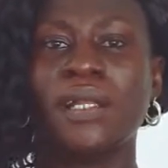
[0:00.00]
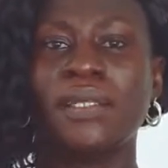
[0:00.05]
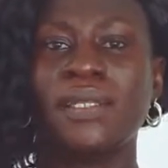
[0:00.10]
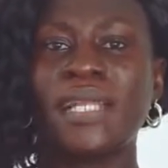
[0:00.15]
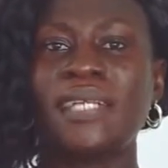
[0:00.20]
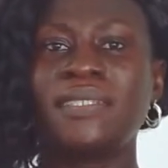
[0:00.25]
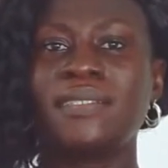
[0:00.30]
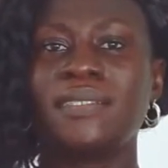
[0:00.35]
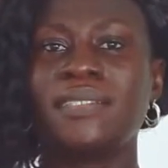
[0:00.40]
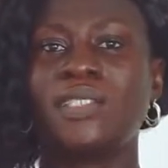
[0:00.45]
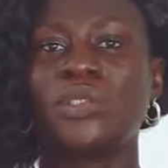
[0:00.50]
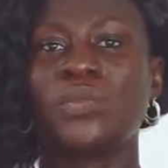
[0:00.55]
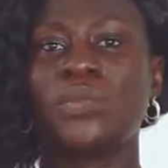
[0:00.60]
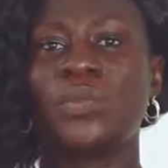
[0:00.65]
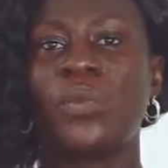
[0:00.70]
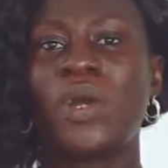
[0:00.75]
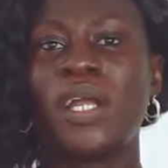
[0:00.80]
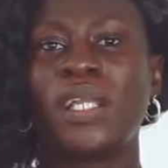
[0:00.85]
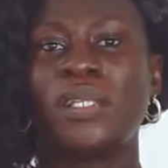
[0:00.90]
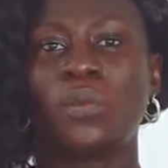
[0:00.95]
That is
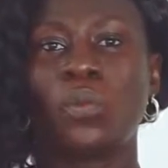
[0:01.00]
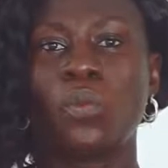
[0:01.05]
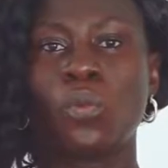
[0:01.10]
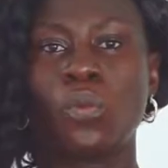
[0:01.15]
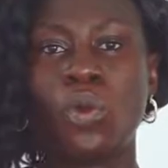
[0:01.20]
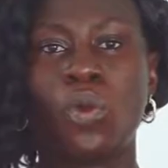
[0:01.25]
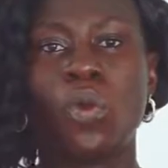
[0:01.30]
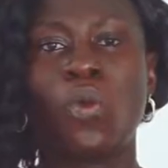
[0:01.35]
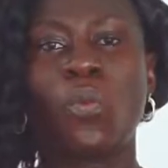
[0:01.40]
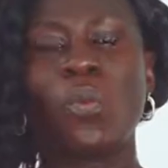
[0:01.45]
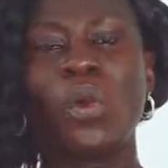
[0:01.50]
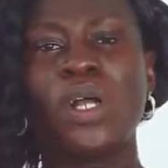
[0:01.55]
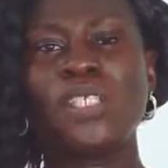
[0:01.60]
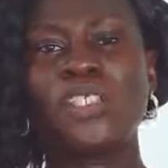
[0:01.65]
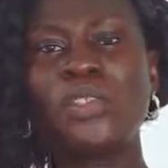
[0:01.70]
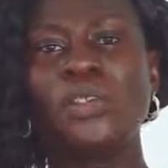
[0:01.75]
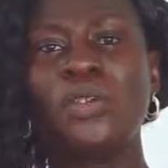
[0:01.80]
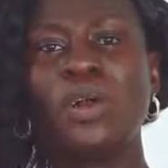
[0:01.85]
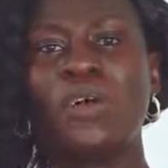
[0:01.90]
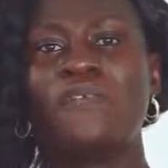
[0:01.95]
one,
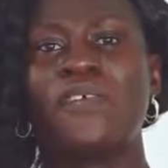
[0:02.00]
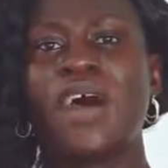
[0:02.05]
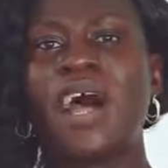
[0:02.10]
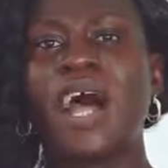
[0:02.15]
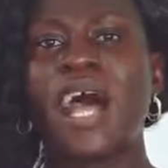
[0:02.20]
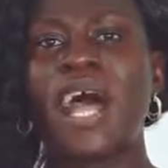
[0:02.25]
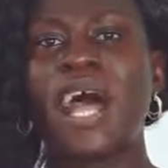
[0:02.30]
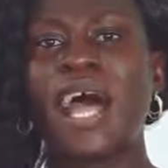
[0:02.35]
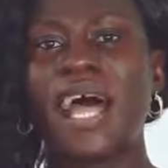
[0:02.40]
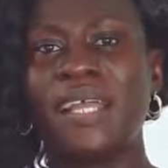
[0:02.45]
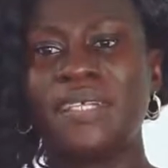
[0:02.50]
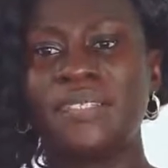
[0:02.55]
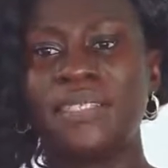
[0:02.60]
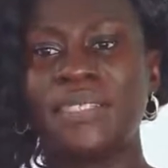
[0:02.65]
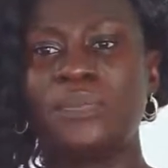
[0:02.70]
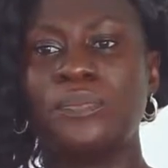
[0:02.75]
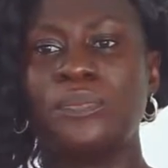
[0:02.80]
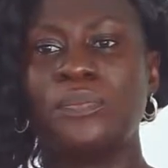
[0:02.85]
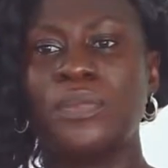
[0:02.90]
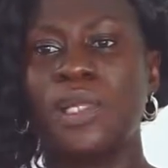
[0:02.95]
washing of our hands
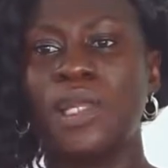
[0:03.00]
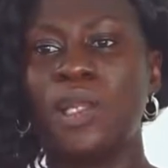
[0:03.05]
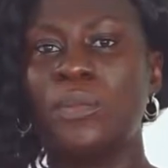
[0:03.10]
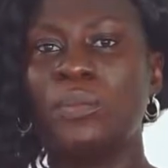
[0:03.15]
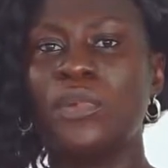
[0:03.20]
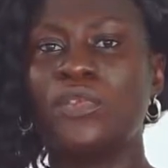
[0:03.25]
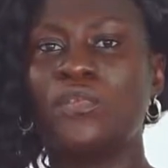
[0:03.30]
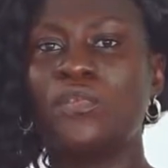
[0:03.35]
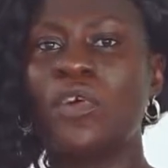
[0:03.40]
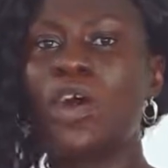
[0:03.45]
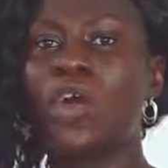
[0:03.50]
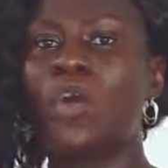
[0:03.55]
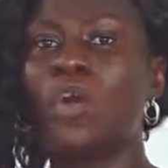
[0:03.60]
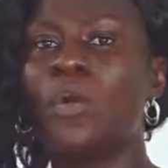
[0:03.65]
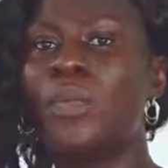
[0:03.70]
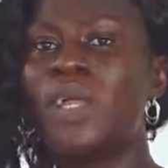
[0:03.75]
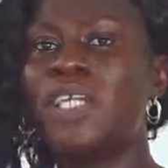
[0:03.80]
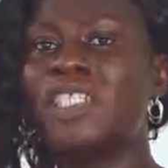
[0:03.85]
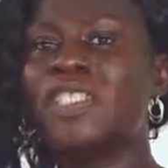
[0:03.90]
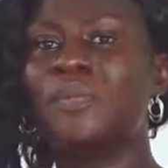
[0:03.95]
before
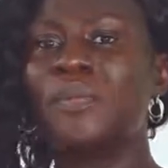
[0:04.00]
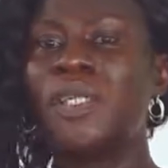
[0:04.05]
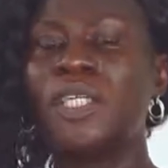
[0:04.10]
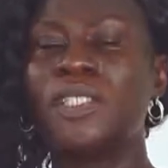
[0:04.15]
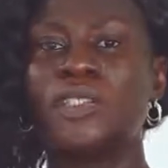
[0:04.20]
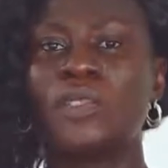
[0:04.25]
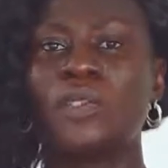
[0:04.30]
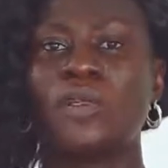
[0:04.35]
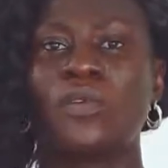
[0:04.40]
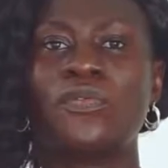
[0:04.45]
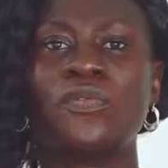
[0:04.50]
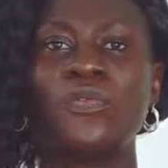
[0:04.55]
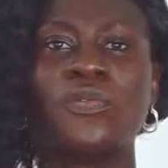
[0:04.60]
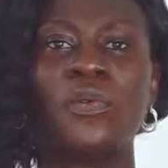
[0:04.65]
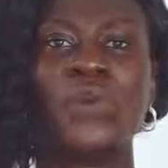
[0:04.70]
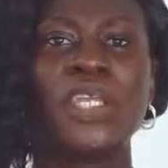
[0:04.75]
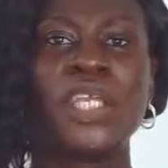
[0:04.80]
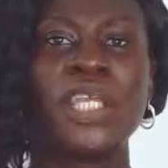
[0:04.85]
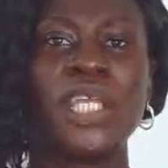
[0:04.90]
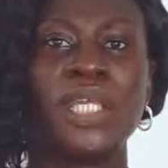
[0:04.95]
commencement of
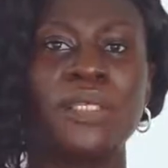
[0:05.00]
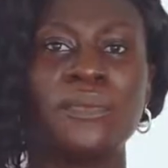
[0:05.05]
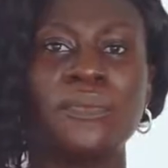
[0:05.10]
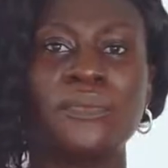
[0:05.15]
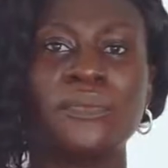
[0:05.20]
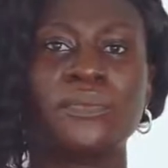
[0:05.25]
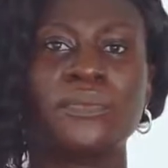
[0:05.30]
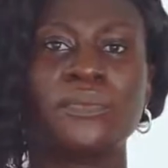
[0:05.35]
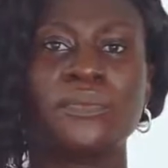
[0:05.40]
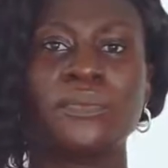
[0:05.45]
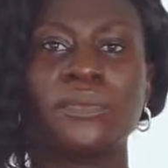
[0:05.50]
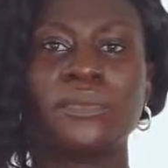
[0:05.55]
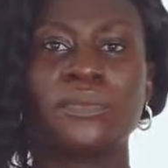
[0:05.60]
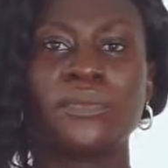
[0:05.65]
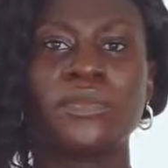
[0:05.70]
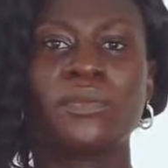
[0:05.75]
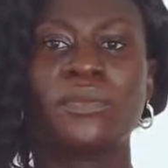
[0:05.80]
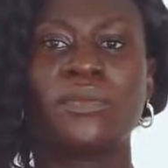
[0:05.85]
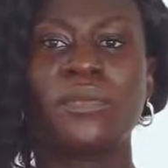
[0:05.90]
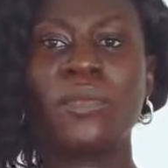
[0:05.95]
cooking,
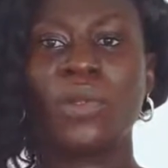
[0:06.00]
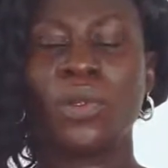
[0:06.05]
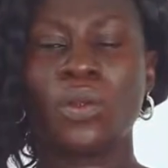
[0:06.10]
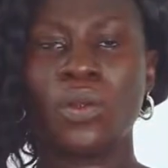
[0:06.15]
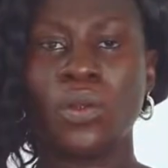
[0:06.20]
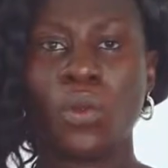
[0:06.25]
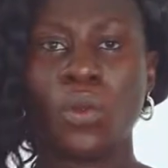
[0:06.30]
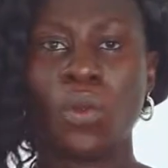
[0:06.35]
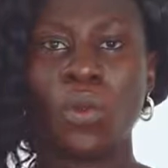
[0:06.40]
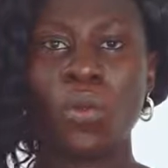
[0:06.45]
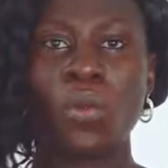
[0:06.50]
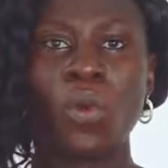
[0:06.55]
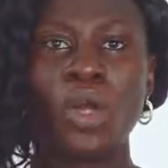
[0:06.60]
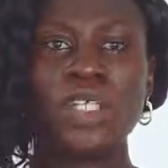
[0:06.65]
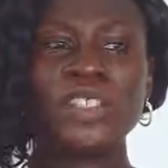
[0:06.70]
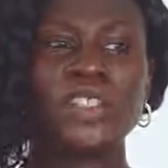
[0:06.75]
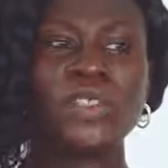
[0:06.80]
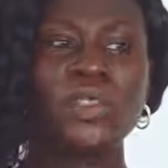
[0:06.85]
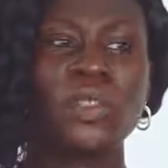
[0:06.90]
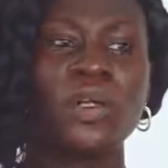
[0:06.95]

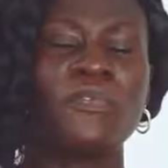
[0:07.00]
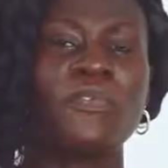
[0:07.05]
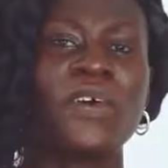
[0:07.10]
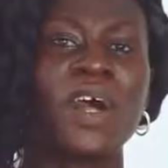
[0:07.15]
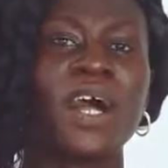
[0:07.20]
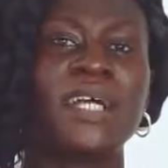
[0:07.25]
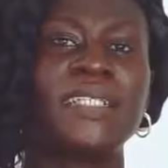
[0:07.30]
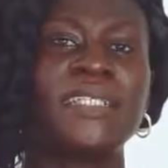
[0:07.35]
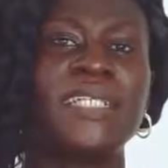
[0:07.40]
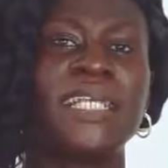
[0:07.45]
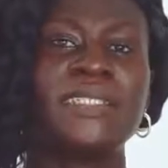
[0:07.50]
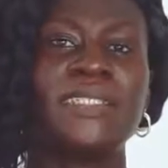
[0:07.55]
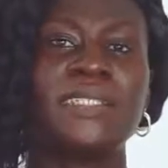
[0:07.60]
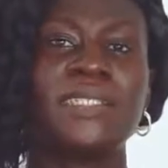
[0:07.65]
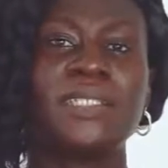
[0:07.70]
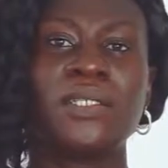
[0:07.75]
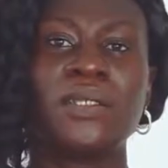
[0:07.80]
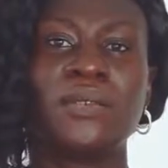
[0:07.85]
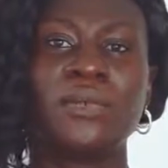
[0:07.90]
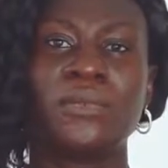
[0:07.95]
washing of our
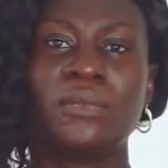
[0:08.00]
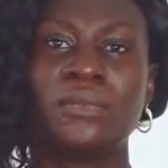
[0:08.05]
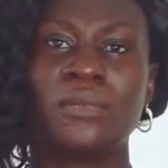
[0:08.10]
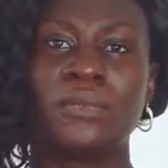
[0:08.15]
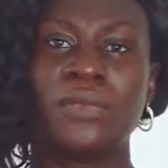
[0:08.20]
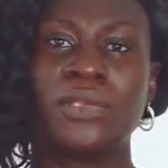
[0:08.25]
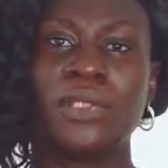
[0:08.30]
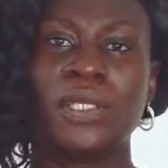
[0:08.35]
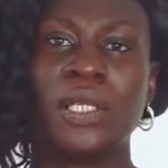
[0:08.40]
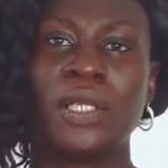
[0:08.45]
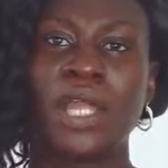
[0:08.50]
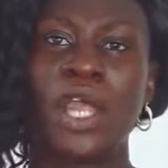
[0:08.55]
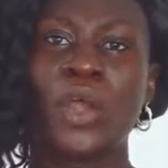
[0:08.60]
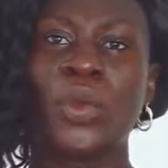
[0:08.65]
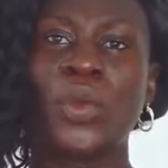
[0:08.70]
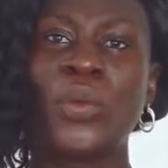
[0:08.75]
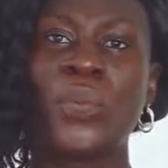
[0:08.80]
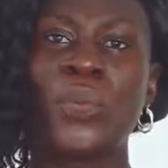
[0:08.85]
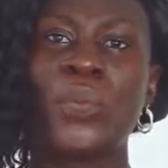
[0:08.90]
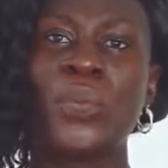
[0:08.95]
dirty
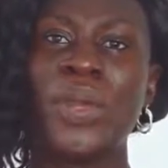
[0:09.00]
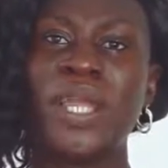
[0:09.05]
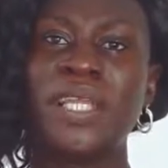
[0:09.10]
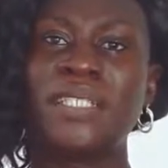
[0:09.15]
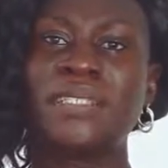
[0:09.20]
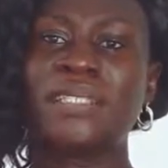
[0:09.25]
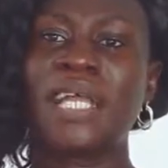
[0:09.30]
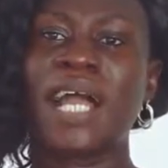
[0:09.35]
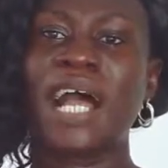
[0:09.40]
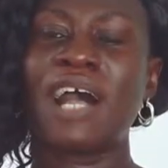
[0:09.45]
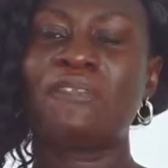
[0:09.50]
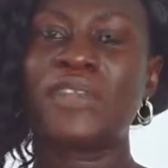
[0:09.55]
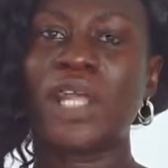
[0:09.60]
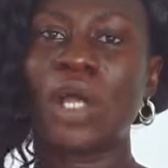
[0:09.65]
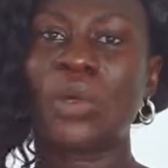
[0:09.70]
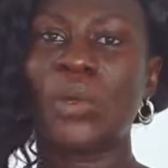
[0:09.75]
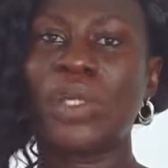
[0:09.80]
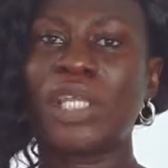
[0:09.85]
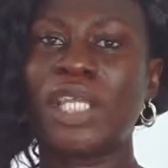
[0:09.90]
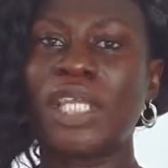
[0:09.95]
equipment after
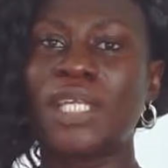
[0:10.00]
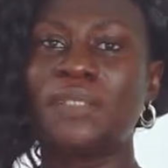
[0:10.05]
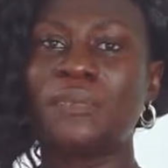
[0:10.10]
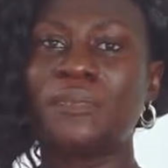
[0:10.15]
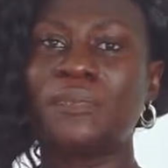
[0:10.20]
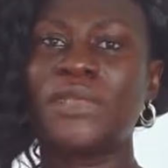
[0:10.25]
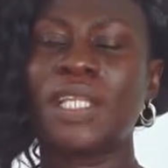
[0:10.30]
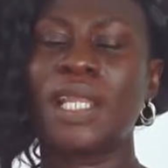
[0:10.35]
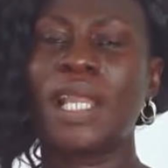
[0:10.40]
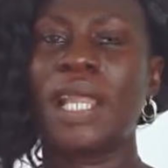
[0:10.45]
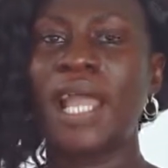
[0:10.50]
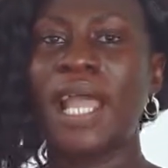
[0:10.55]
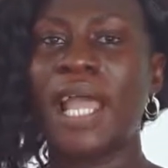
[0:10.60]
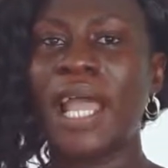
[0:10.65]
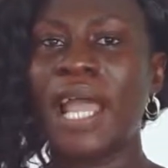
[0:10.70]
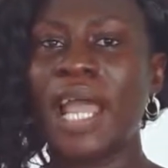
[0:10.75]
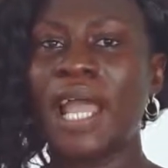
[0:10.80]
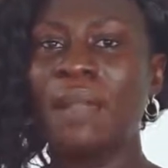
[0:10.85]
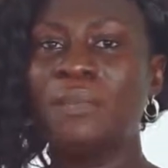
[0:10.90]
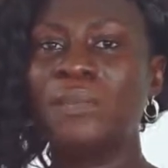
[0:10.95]
cooking,
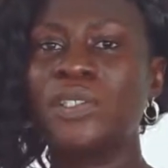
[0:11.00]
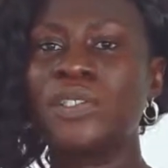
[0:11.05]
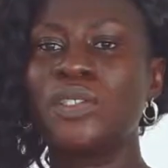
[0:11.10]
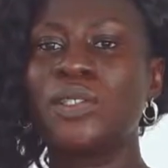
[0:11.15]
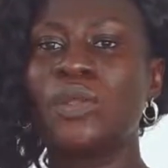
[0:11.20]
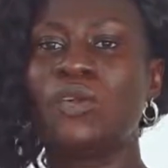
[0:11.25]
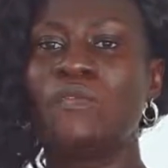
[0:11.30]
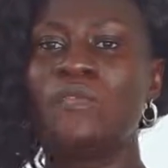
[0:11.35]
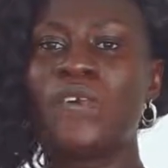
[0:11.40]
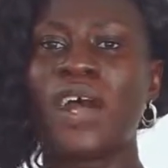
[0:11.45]
emptying of